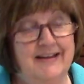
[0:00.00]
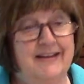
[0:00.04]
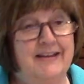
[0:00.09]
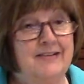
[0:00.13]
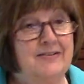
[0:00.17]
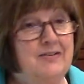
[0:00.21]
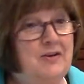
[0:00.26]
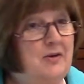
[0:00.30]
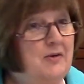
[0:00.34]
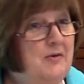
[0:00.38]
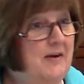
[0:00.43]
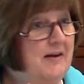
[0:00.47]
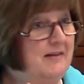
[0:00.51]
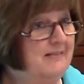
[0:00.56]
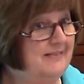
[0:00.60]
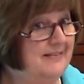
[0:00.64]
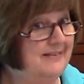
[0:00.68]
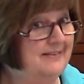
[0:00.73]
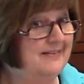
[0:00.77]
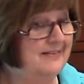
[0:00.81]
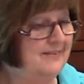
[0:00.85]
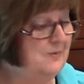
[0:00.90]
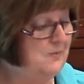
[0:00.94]
So
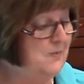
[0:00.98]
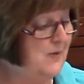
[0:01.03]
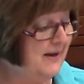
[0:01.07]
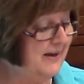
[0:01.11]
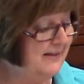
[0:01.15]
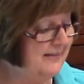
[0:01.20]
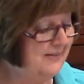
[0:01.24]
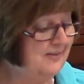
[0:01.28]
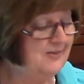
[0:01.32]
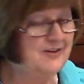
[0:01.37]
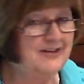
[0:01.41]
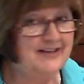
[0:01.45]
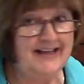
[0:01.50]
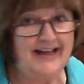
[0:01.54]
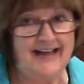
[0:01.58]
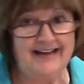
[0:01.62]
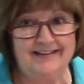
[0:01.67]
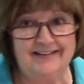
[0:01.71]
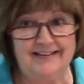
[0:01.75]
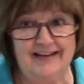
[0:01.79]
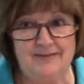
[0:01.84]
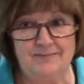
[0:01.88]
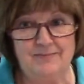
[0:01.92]
this is a way that you can
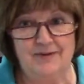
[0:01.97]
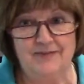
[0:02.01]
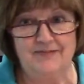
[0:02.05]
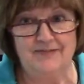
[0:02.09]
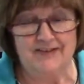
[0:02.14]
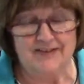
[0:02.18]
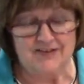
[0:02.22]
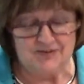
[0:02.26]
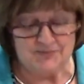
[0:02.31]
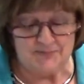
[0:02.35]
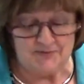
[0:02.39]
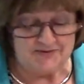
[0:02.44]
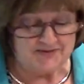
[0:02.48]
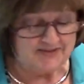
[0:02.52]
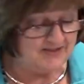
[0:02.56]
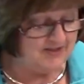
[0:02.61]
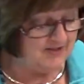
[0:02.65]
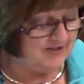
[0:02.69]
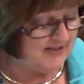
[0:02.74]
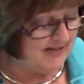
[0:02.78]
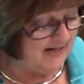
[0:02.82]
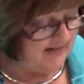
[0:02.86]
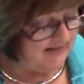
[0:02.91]
add a lot more vegetables to
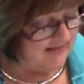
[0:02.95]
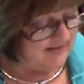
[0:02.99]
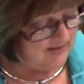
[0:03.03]
your diet.